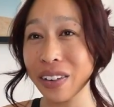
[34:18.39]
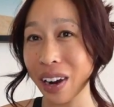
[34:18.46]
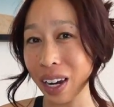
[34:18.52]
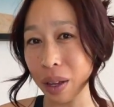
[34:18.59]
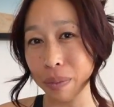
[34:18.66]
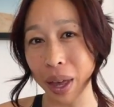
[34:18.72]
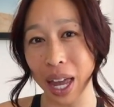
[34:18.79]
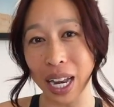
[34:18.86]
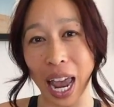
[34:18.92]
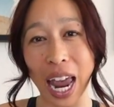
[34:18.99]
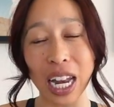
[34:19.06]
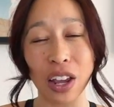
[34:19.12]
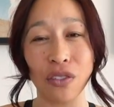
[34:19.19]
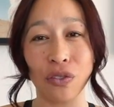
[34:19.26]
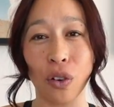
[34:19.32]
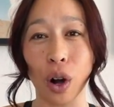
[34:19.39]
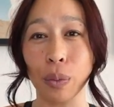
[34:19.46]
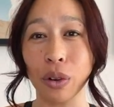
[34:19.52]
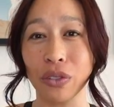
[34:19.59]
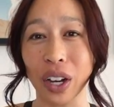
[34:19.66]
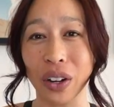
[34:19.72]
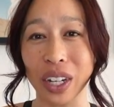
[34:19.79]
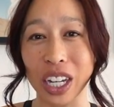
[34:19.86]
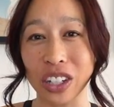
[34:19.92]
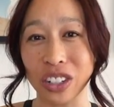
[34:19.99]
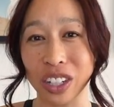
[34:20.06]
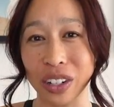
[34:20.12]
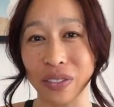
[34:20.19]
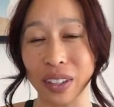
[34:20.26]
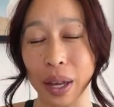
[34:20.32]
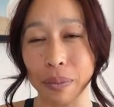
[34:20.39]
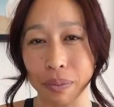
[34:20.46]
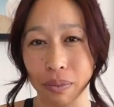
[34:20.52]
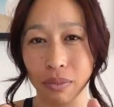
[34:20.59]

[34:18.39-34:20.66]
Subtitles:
recommend any form or variation of them.